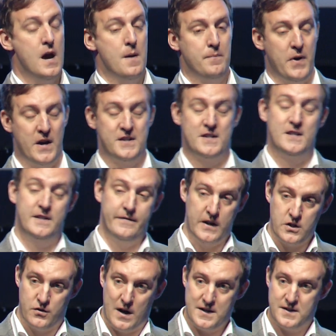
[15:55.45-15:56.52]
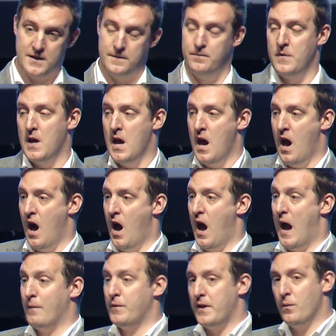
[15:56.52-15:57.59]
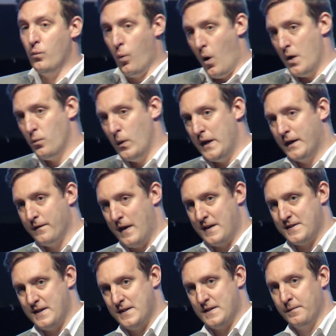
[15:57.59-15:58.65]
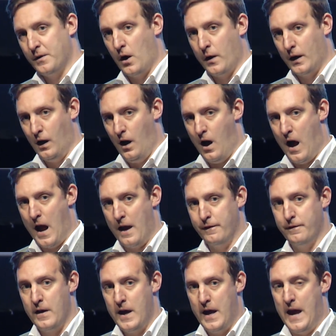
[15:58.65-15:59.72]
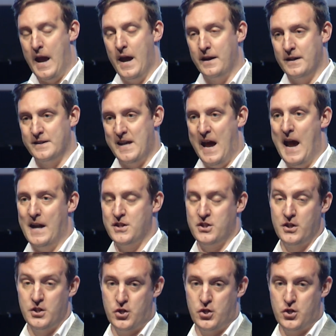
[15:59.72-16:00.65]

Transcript: persons of interest, and within 1 week of that system going live, it had attached and